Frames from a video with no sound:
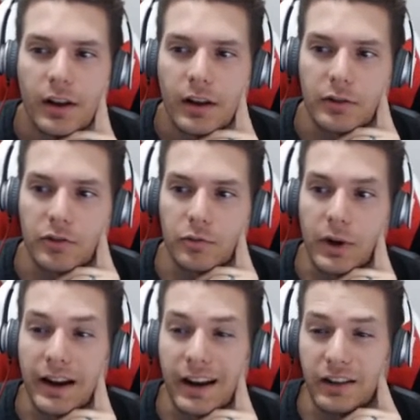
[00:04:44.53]
That's just
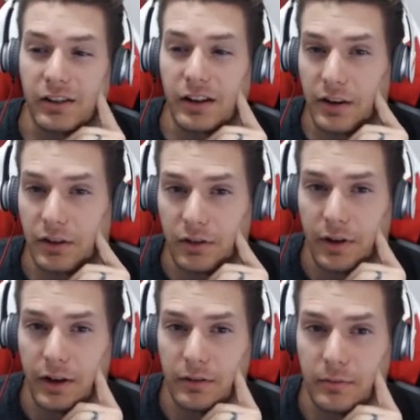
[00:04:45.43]
why I actually initially
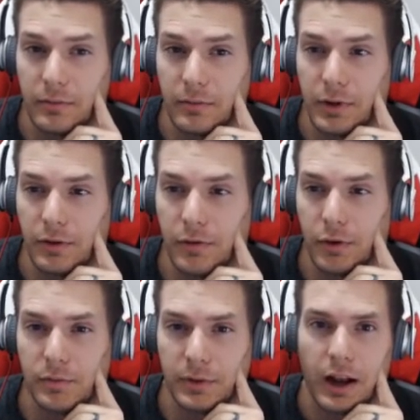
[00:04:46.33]
ran Mirror
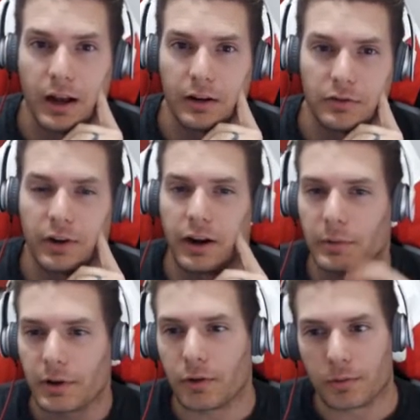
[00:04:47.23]
Force,
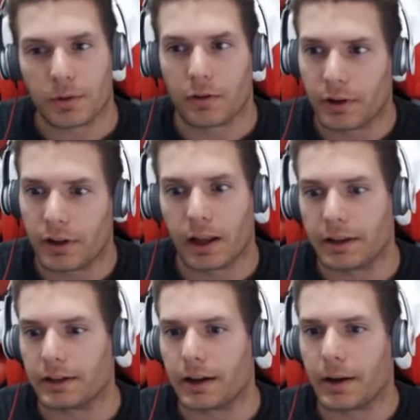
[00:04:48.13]
Drowning Mirror Force, but I really
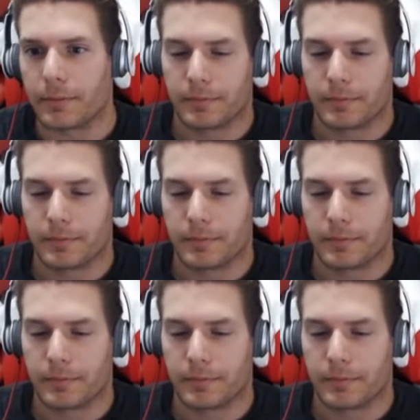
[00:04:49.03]
like it now.